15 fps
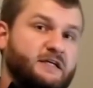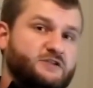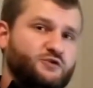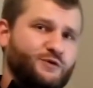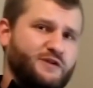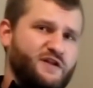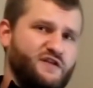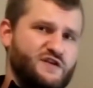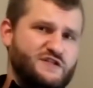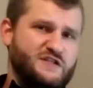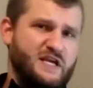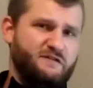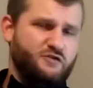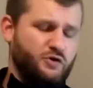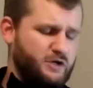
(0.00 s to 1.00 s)
is really the
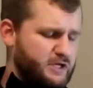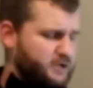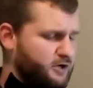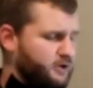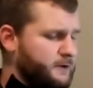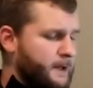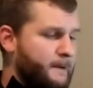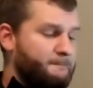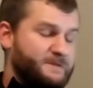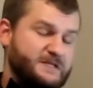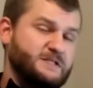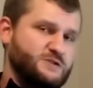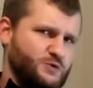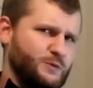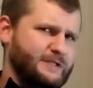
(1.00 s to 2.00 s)
savior here. This
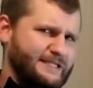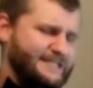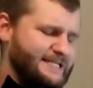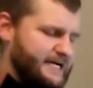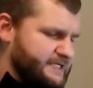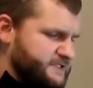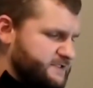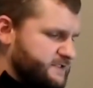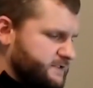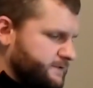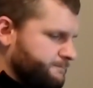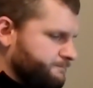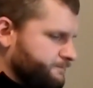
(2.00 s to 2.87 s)
is really nice.